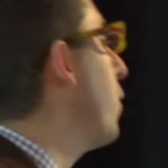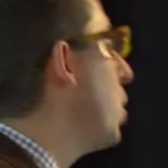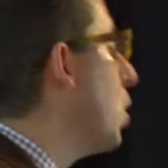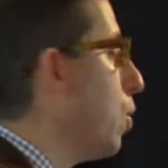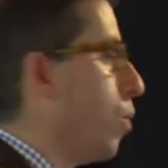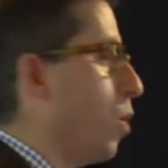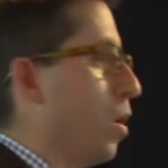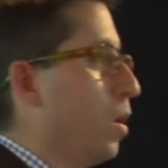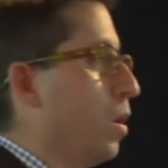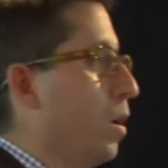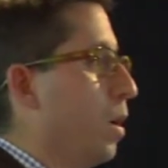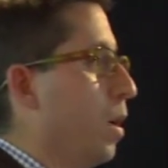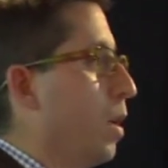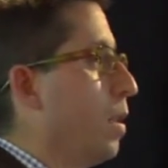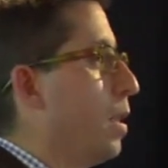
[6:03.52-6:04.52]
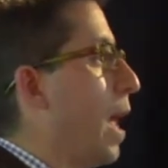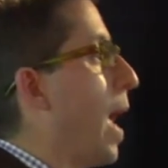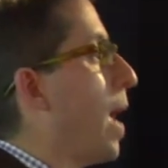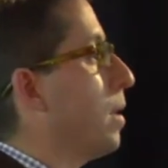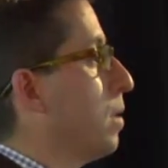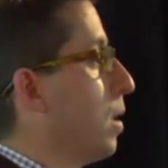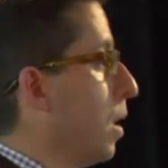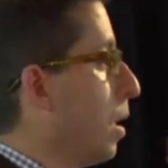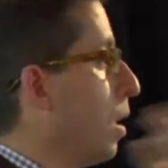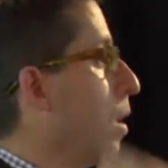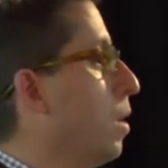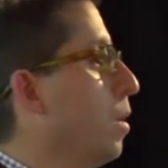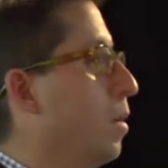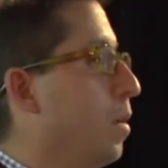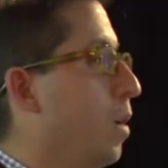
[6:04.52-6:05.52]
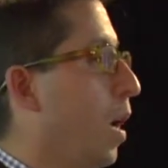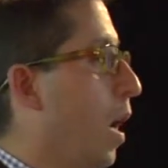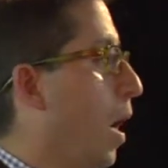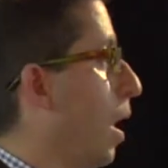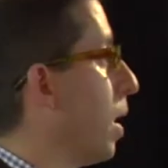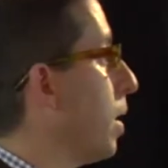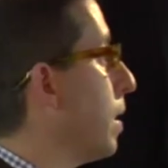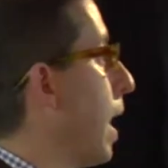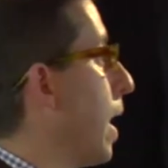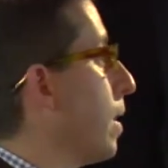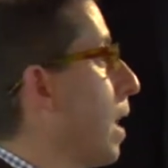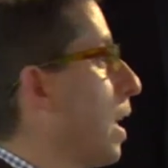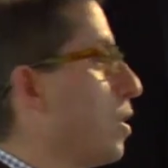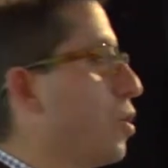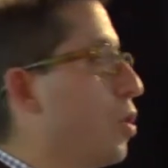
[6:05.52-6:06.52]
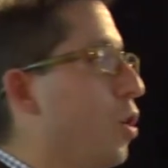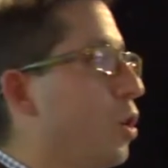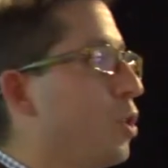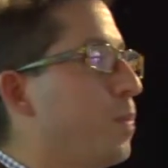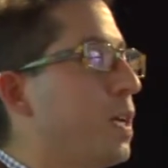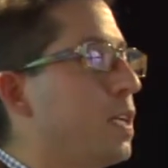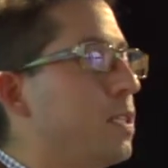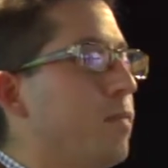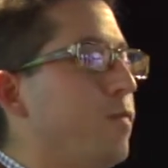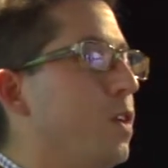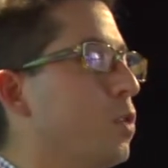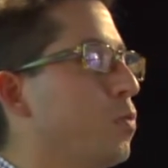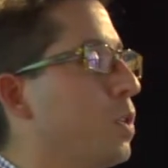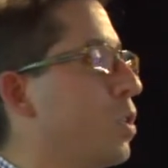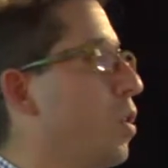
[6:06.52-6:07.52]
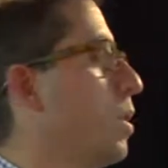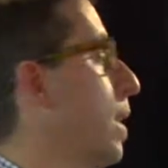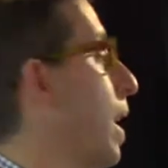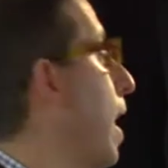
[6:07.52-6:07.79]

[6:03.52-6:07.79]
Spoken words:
fuel that search because it fills what's called the